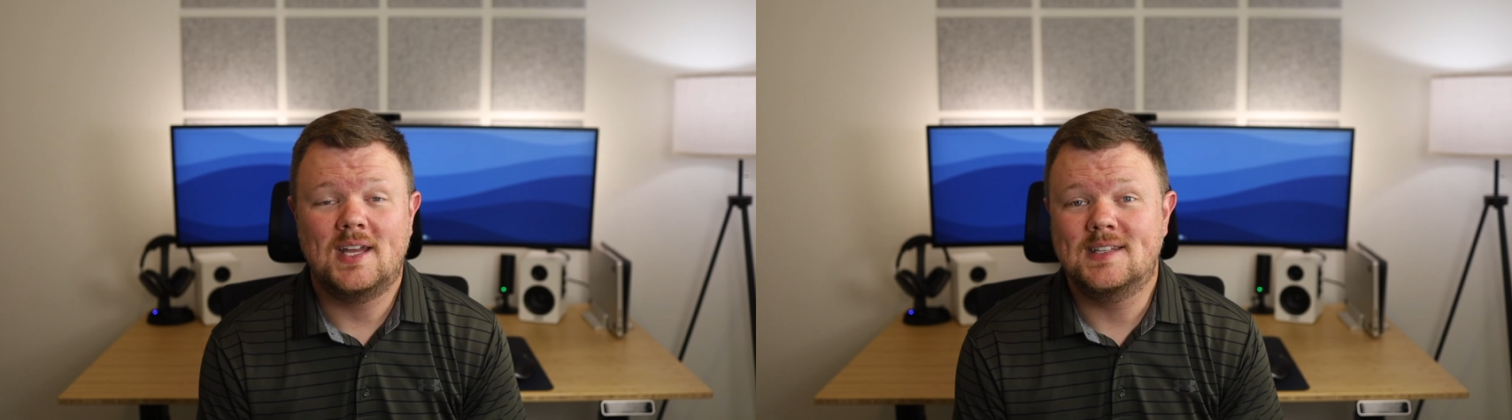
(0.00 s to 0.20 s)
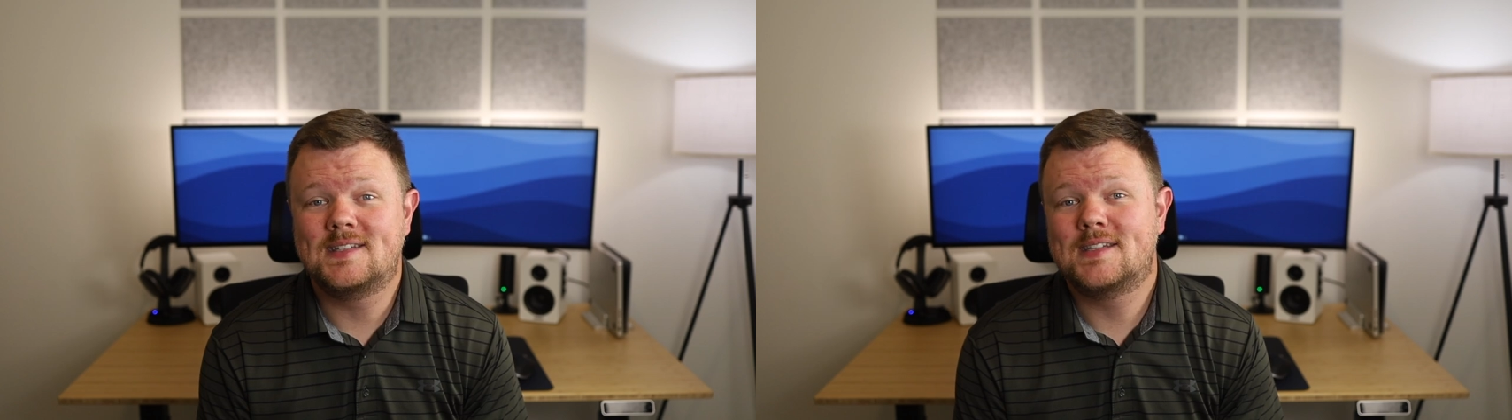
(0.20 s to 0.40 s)

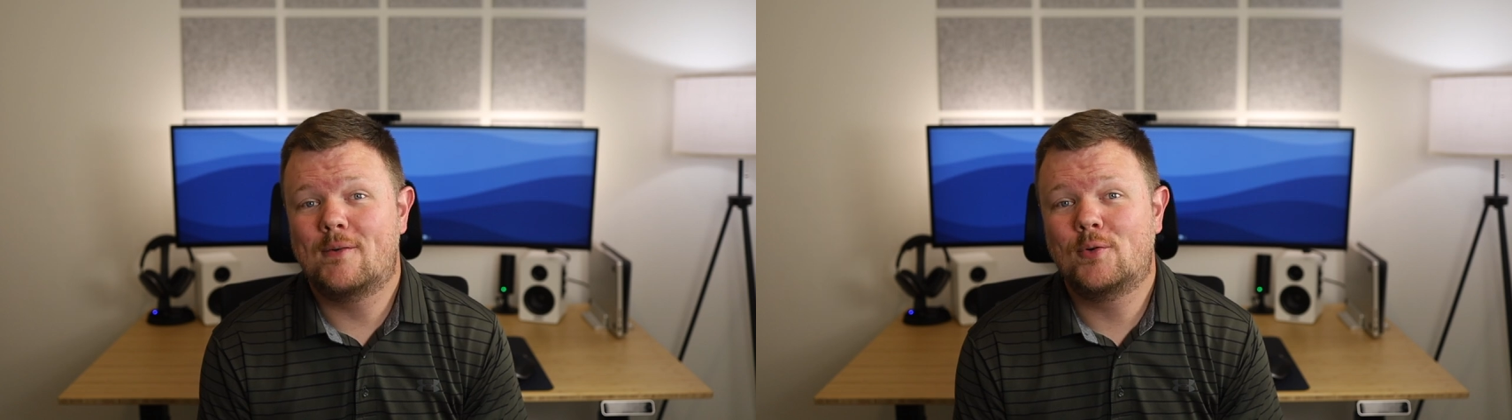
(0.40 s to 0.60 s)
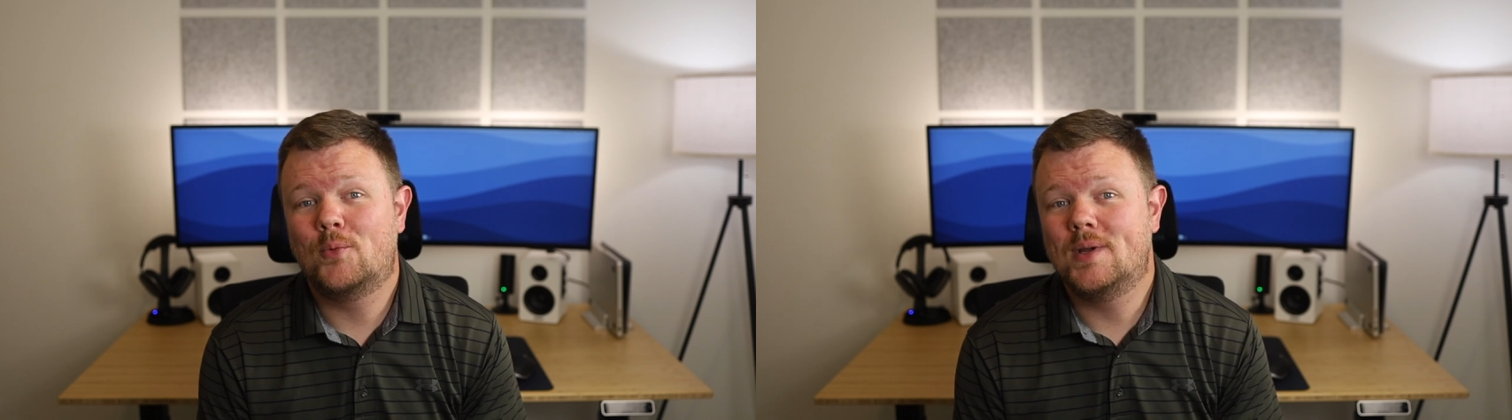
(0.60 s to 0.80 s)
and
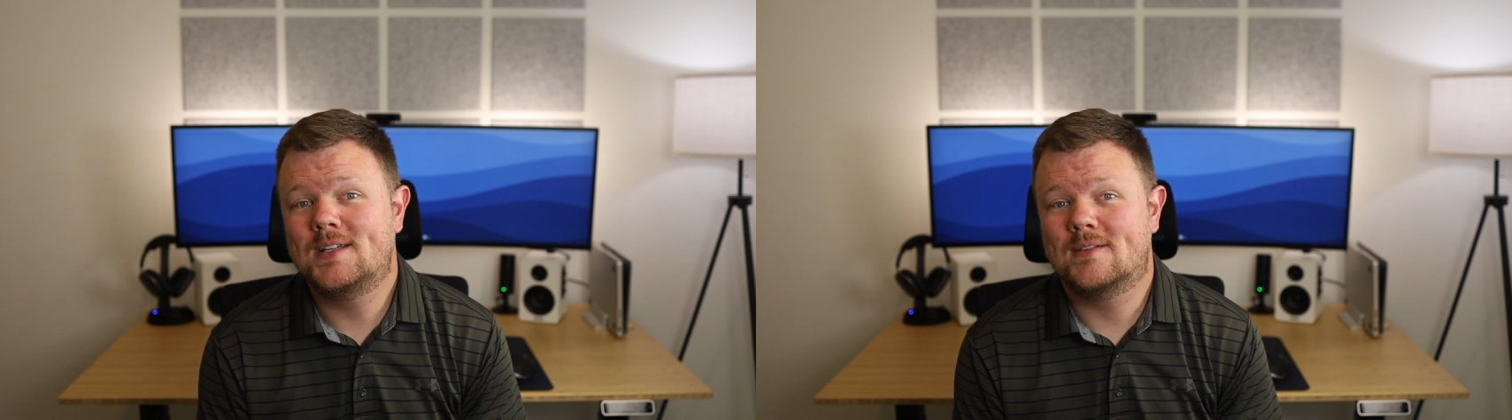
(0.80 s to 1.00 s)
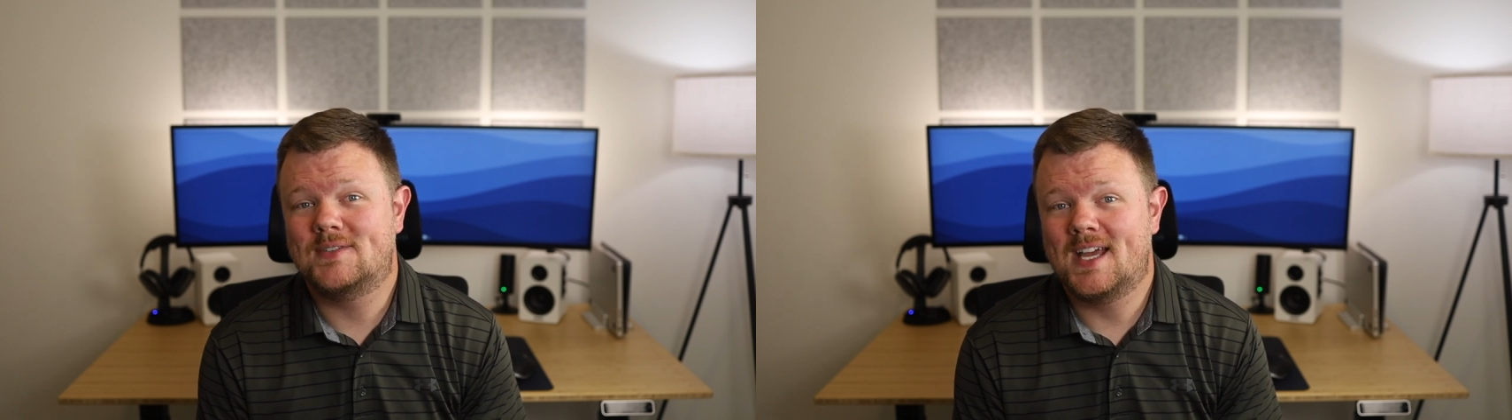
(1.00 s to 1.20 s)
several
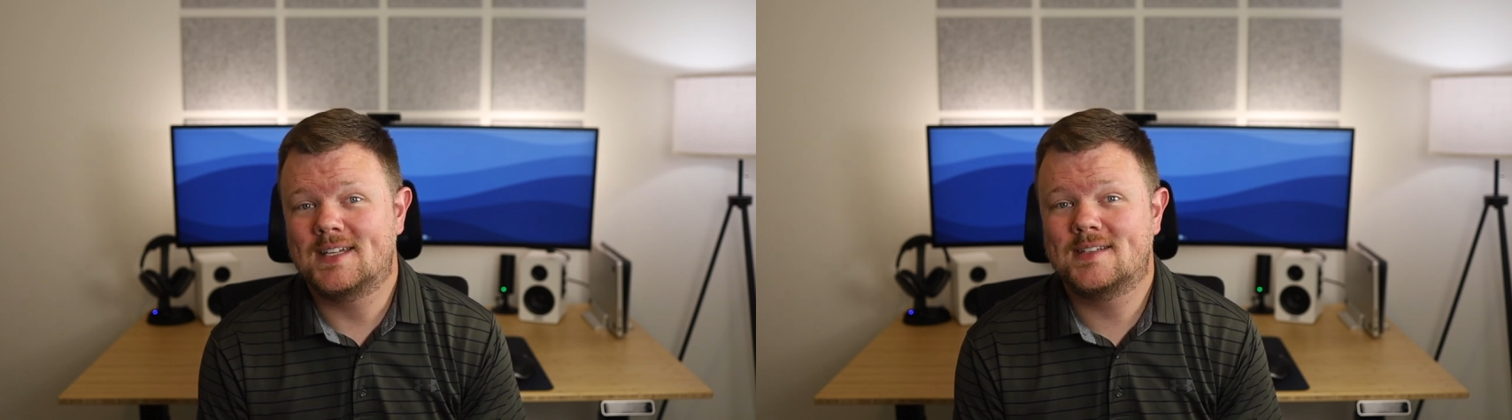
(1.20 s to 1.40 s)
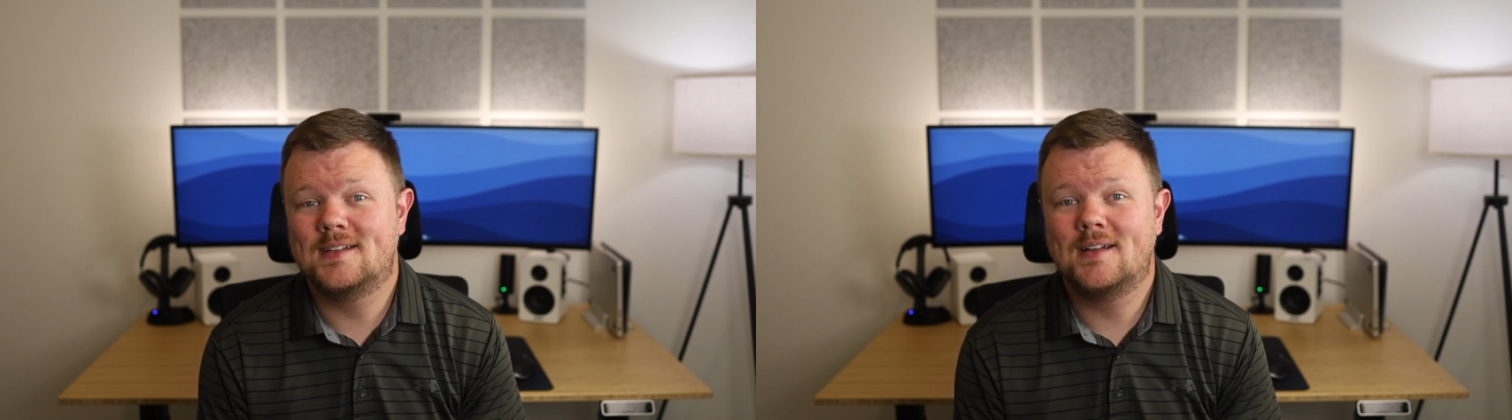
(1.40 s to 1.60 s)
weeks of
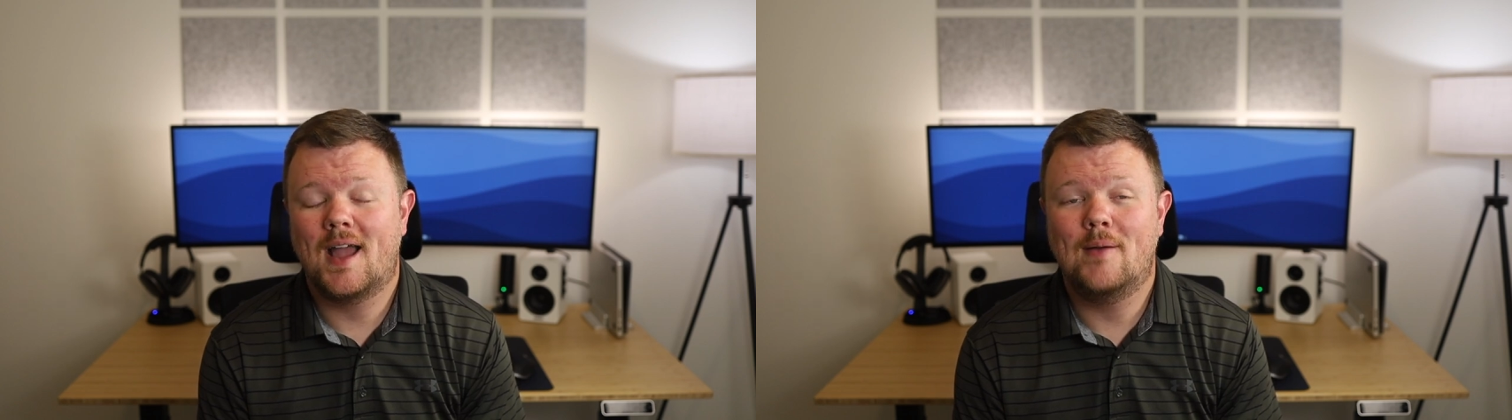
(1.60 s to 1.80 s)
testing,